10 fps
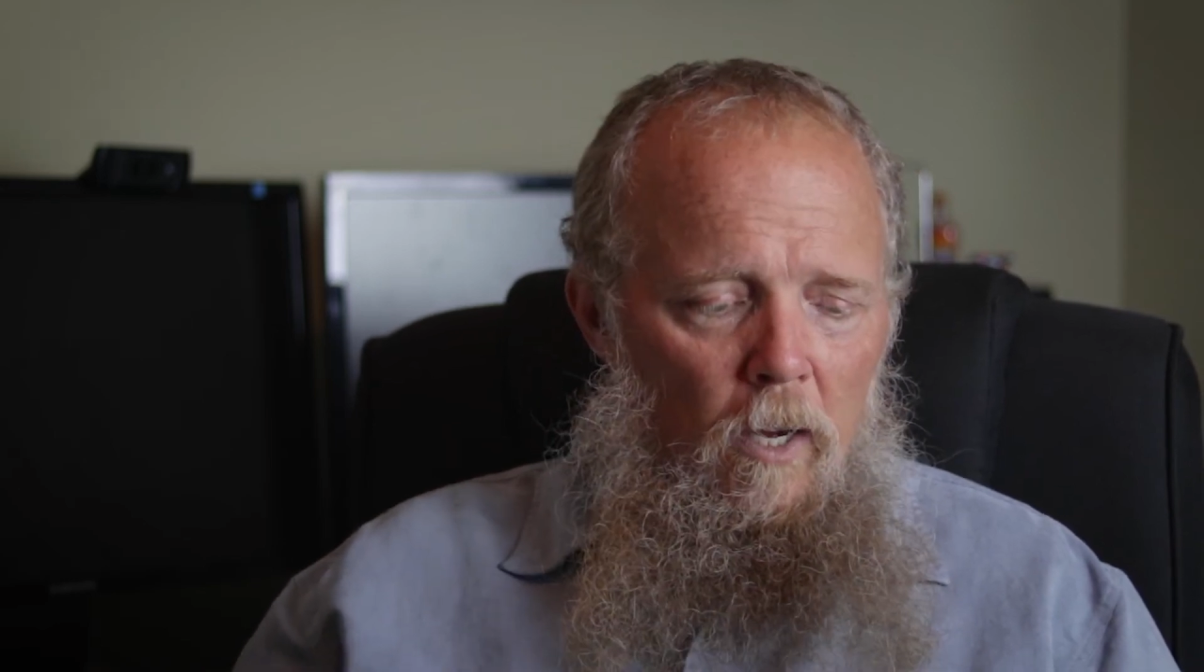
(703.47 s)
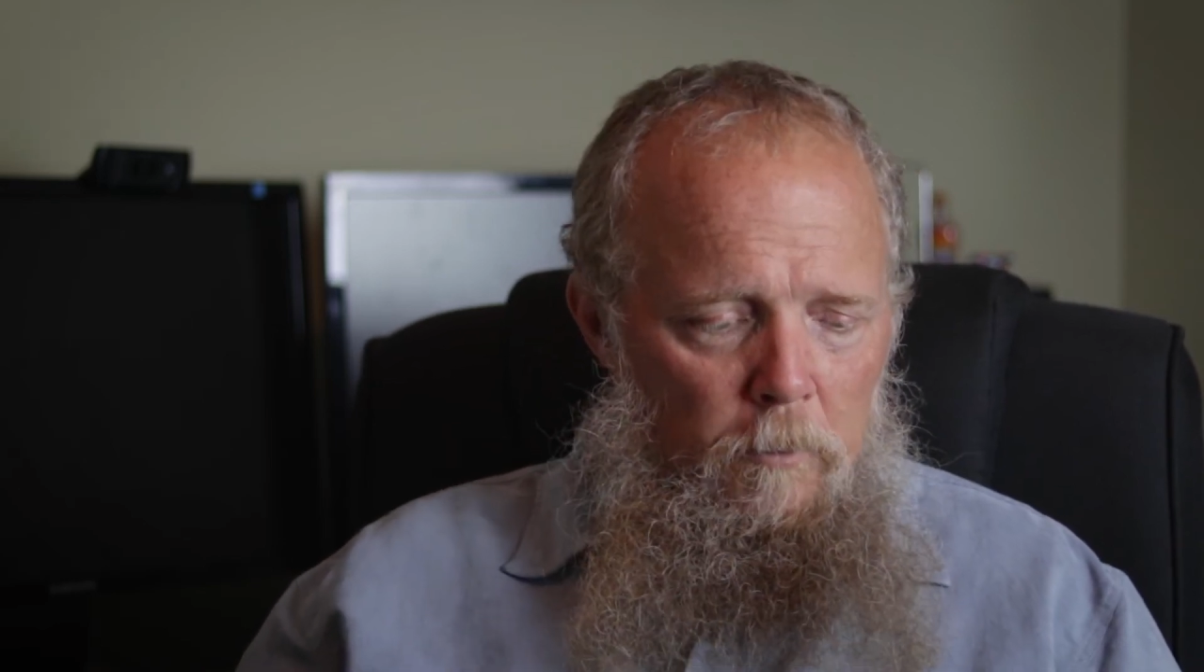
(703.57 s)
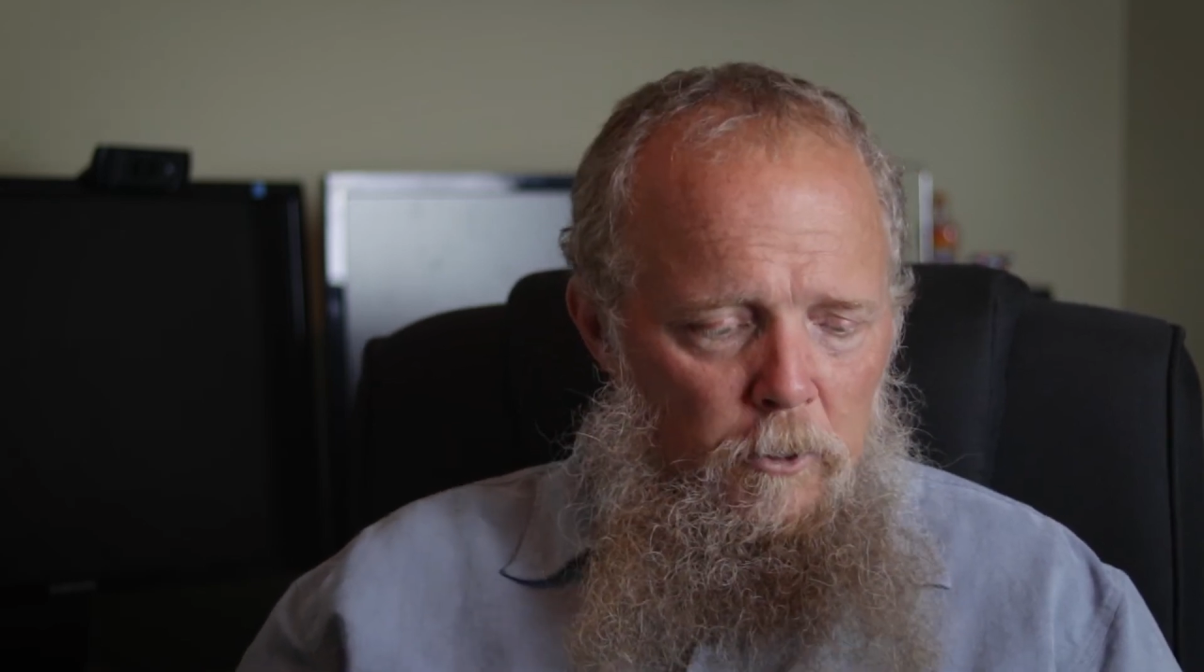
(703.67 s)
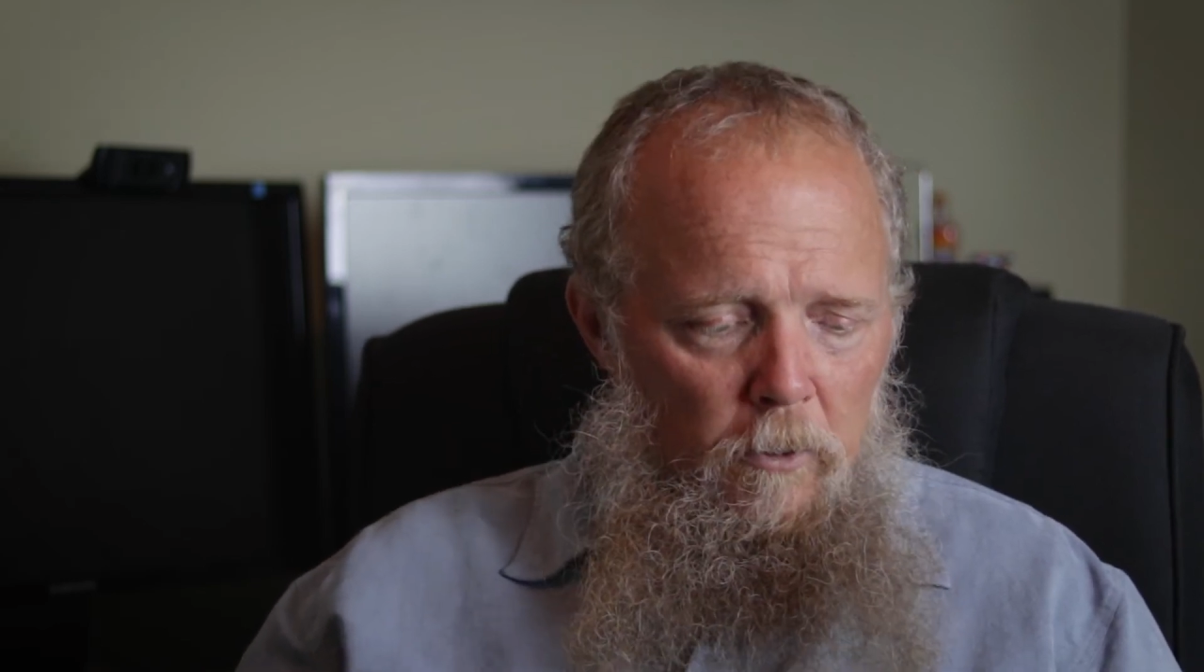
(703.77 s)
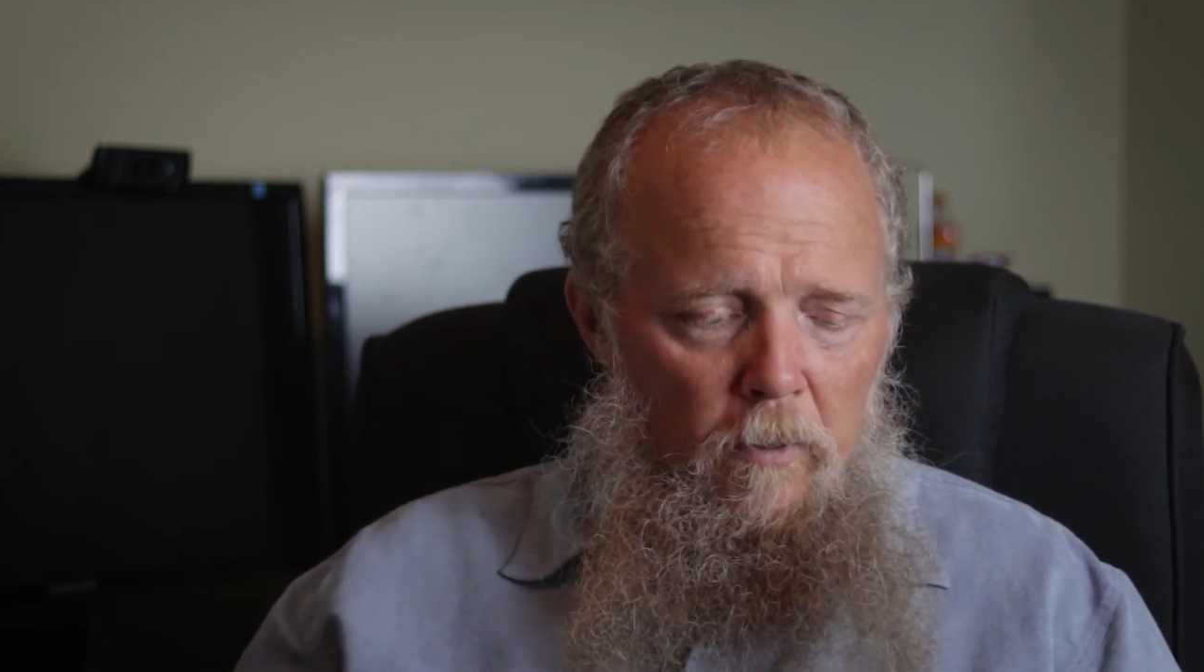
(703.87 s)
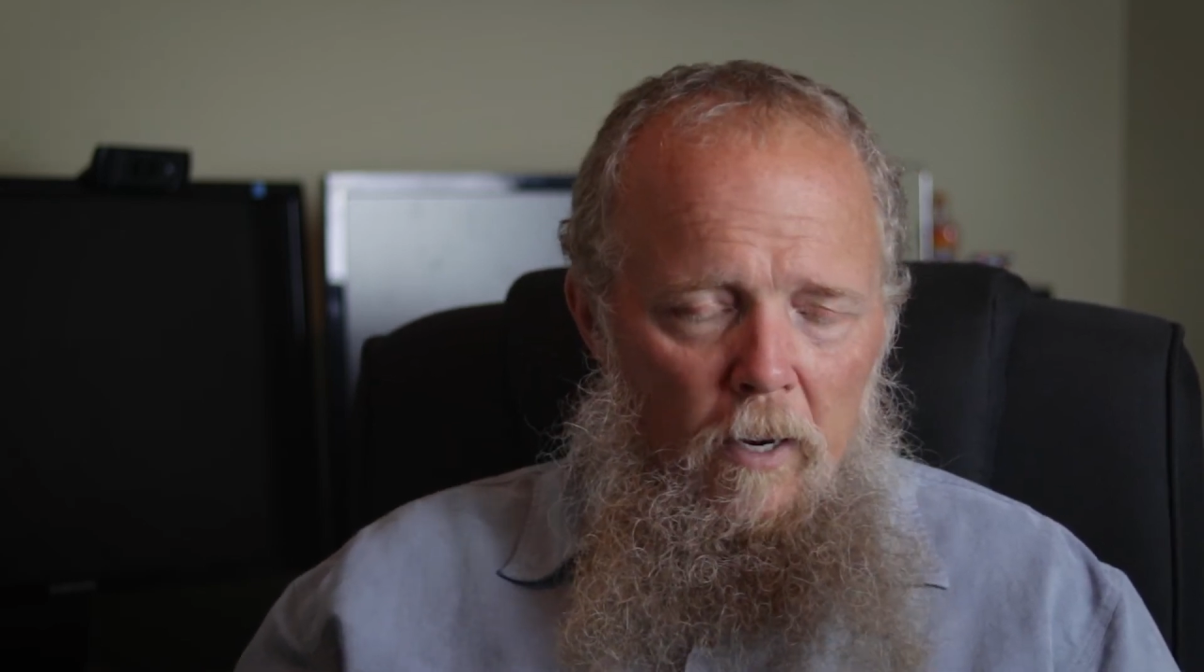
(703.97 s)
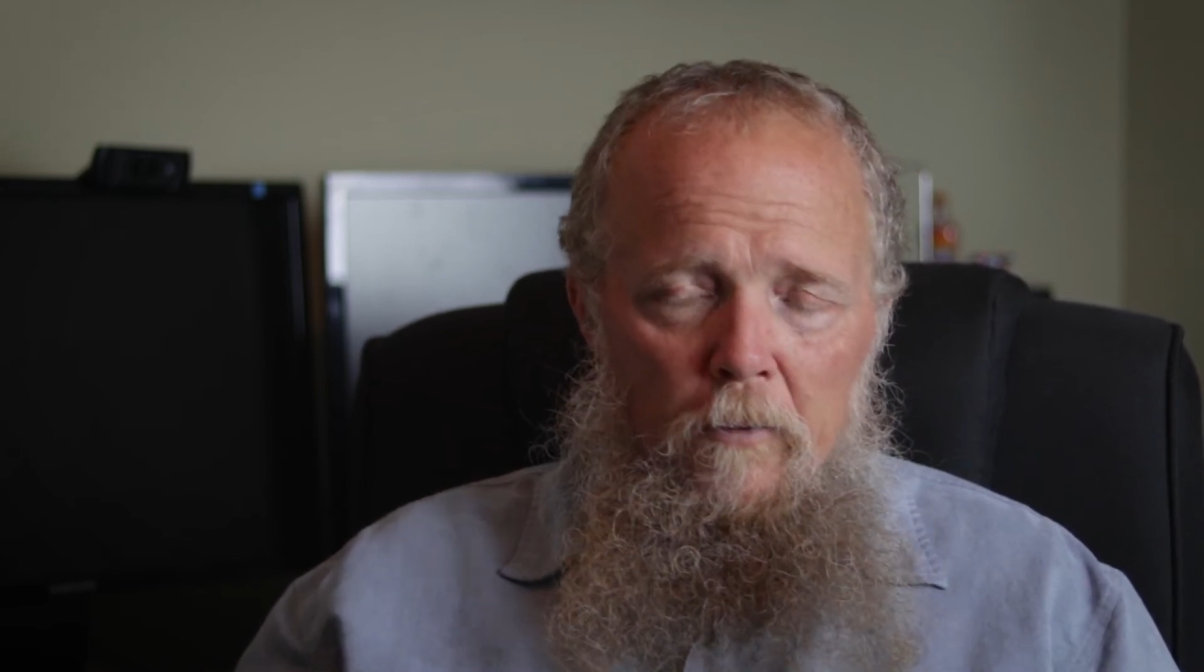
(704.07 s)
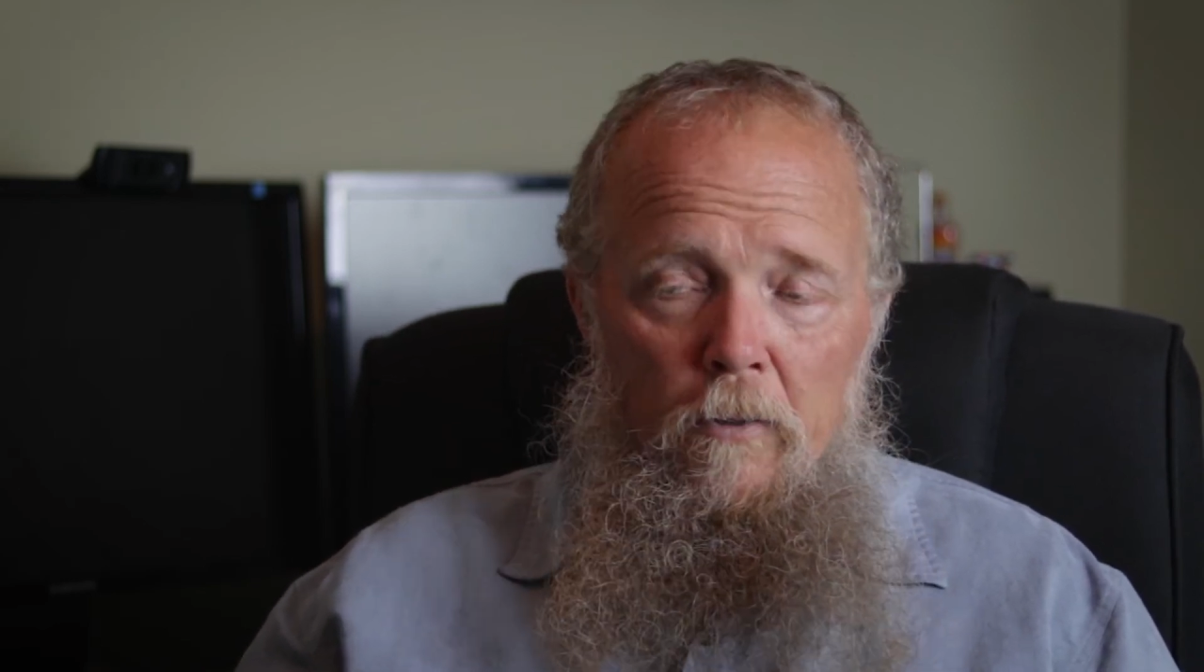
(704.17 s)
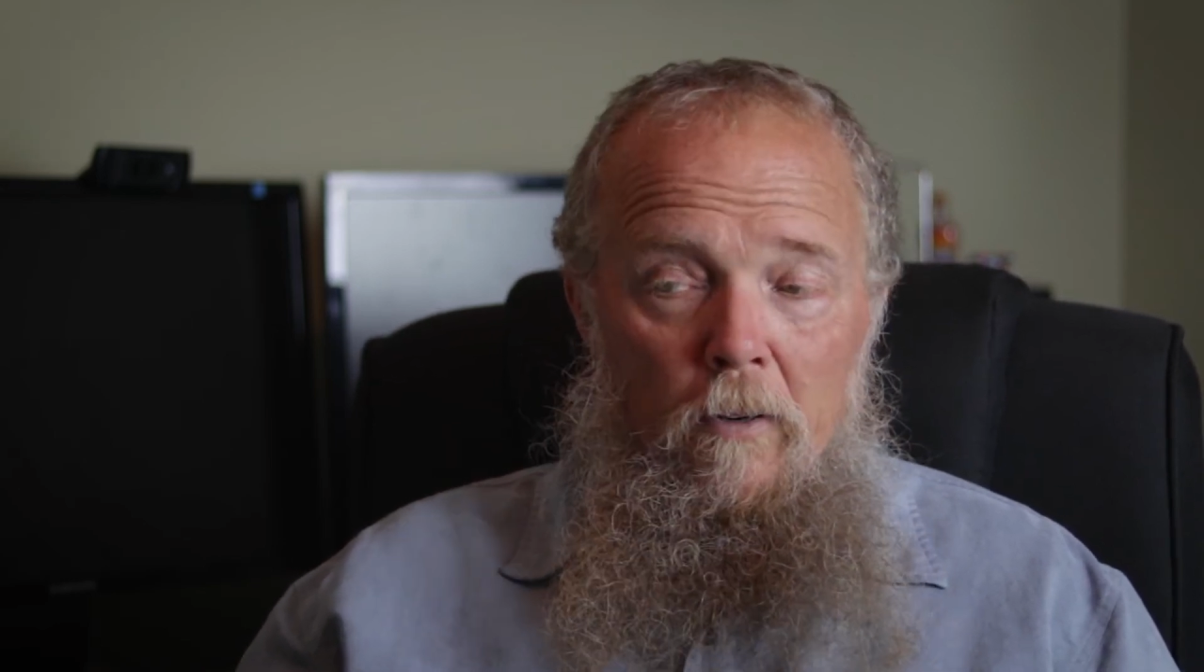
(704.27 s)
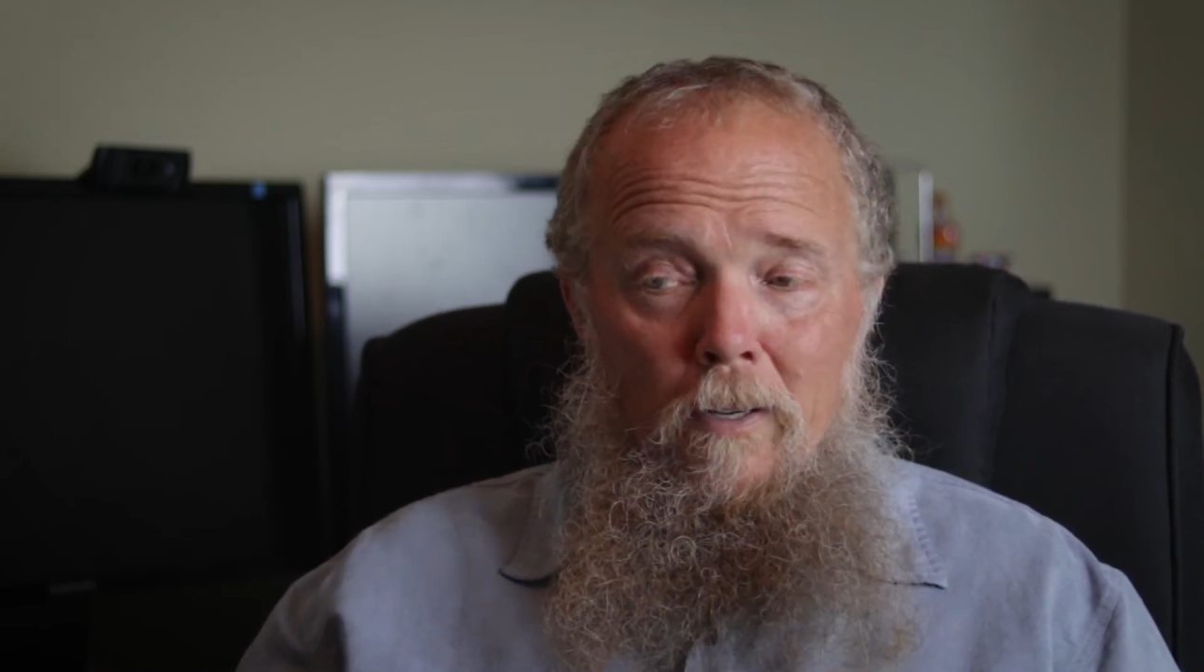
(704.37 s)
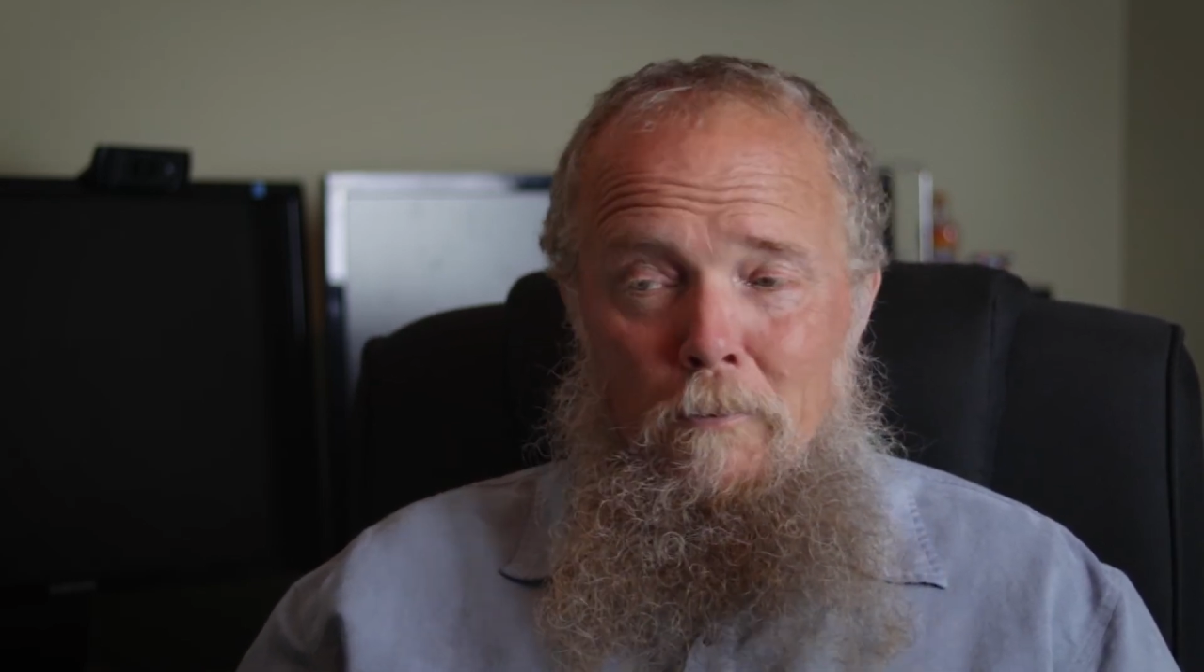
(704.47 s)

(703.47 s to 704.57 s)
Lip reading: I'm sure they're out there.